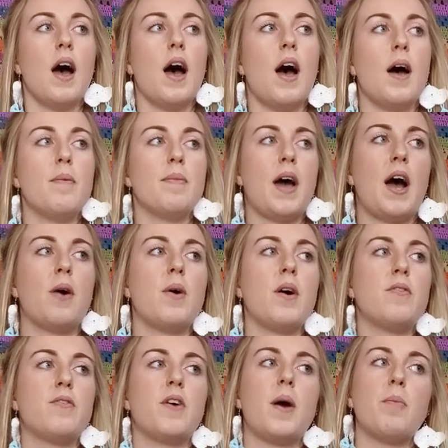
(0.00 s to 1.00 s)
Um,
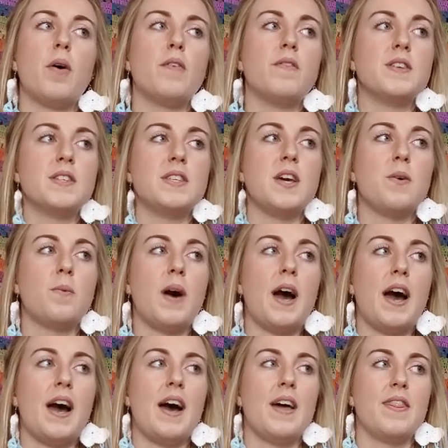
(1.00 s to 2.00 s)
however, I'm obviously
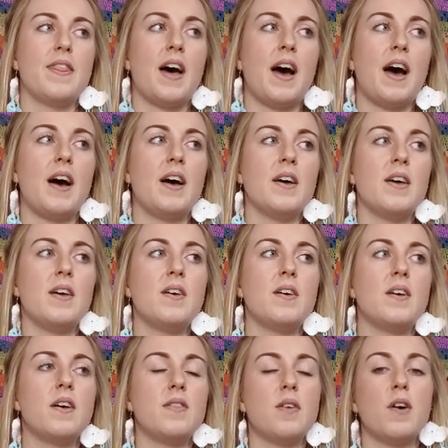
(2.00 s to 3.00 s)
aware that
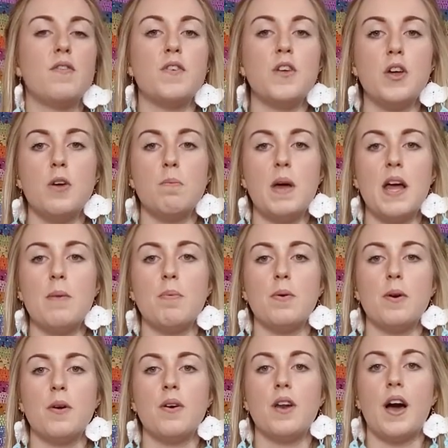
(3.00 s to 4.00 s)
a few
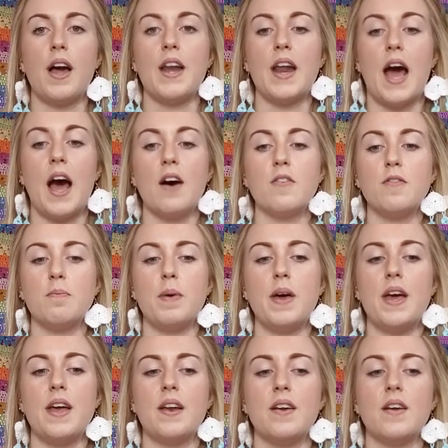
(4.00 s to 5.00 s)
people online have
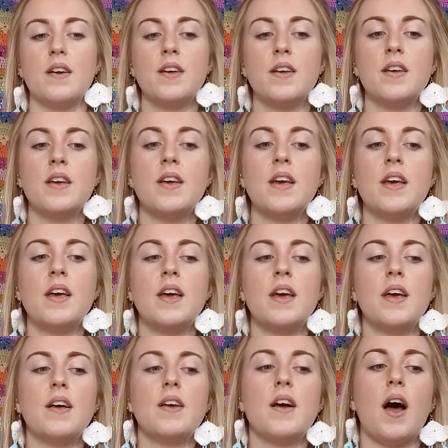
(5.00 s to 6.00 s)
been
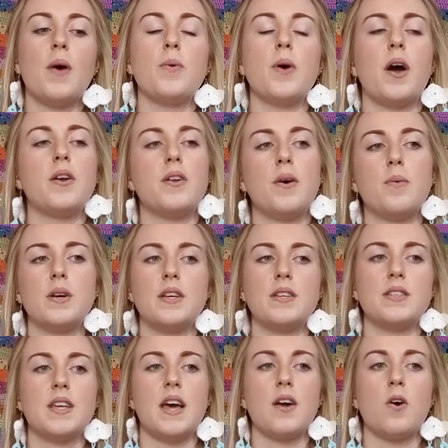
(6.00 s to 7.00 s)
I w I don't want to
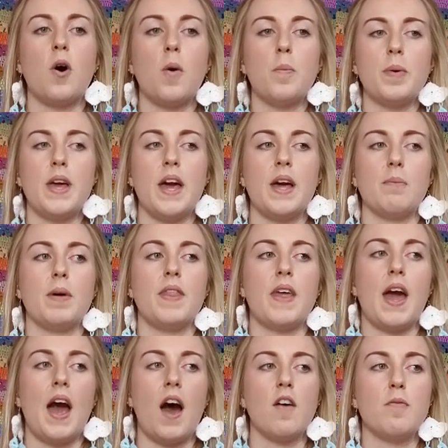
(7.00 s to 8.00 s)
say copying, but
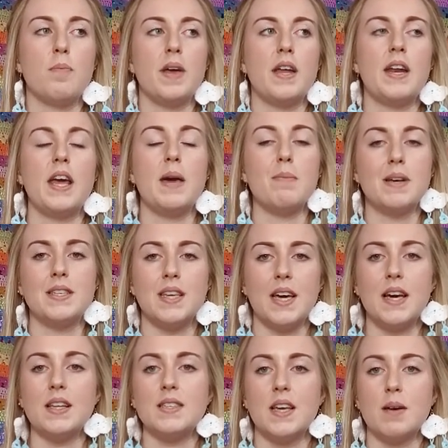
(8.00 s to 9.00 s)
they have been
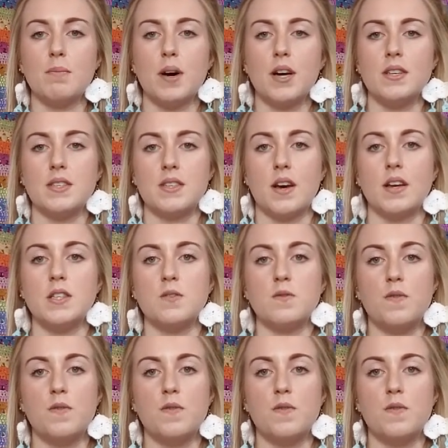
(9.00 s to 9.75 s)
imitating my designs